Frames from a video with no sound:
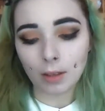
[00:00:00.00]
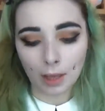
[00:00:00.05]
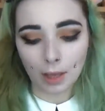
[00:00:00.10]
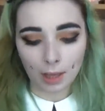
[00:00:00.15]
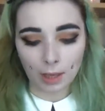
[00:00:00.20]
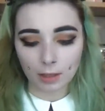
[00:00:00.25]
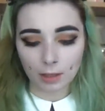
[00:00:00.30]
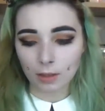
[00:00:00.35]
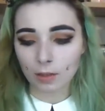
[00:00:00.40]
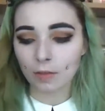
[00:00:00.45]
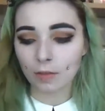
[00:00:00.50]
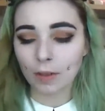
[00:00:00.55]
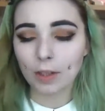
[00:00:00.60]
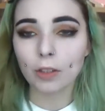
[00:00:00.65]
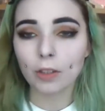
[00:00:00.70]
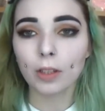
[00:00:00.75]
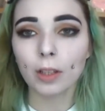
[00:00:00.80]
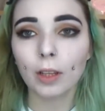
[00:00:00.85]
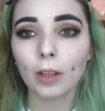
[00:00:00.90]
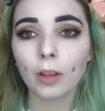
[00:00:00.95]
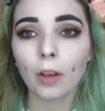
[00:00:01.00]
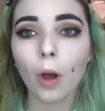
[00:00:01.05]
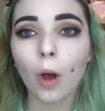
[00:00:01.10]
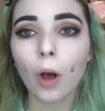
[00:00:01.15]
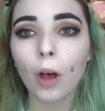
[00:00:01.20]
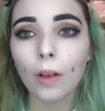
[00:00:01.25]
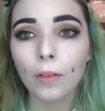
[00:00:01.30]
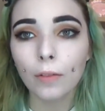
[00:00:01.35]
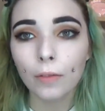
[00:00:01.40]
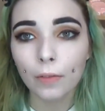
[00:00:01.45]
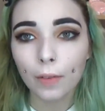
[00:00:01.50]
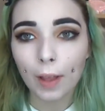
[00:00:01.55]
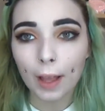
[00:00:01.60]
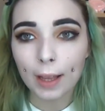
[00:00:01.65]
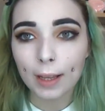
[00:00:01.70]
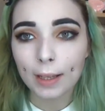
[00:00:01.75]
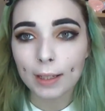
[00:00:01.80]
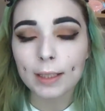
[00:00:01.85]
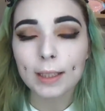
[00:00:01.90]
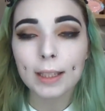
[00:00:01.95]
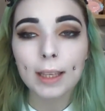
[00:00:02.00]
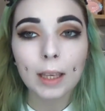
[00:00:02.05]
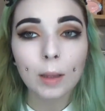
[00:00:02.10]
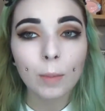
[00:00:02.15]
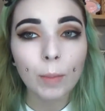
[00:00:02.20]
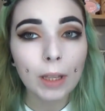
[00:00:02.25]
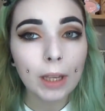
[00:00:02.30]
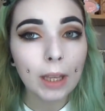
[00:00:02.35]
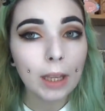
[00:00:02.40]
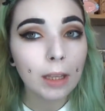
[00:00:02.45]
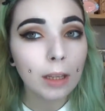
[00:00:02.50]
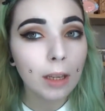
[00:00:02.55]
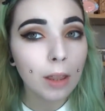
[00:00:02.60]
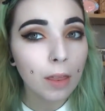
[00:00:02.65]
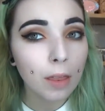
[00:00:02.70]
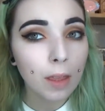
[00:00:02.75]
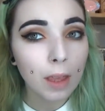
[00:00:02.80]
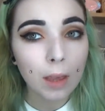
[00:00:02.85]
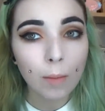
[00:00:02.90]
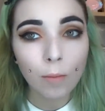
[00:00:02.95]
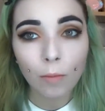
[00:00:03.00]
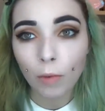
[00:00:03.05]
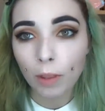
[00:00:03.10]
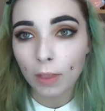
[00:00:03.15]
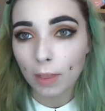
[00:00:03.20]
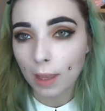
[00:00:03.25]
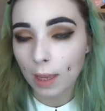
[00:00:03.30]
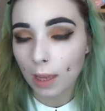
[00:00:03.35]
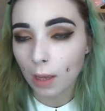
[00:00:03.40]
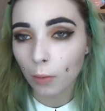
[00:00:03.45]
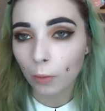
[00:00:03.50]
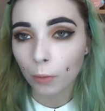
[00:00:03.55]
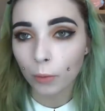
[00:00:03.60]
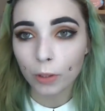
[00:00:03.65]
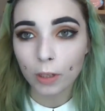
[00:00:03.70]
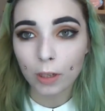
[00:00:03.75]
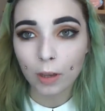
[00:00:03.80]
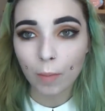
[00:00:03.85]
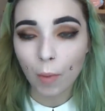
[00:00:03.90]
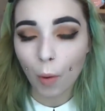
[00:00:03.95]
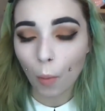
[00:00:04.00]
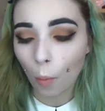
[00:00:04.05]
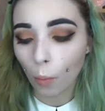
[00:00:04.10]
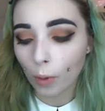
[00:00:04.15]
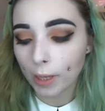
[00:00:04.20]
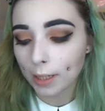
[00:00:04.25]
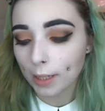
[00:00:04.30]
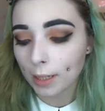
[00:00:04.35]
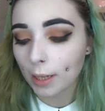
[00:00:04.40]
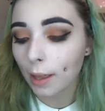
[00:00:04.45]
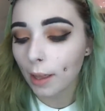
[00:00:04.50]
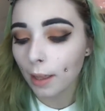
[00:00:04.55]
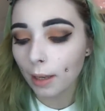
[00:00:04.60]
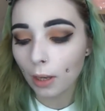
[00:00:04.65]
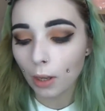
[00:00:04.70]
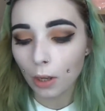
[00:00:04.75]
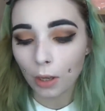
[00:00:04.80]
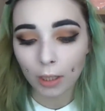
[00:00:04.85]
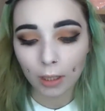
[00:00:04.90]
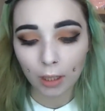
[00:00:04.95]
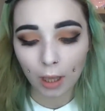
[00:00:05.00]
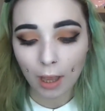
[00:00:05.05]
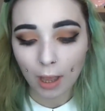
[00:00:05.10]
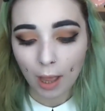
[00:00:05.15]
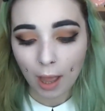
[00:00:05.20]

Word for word: Okay, to finish the look off and keep it in theme with the autumn winter look,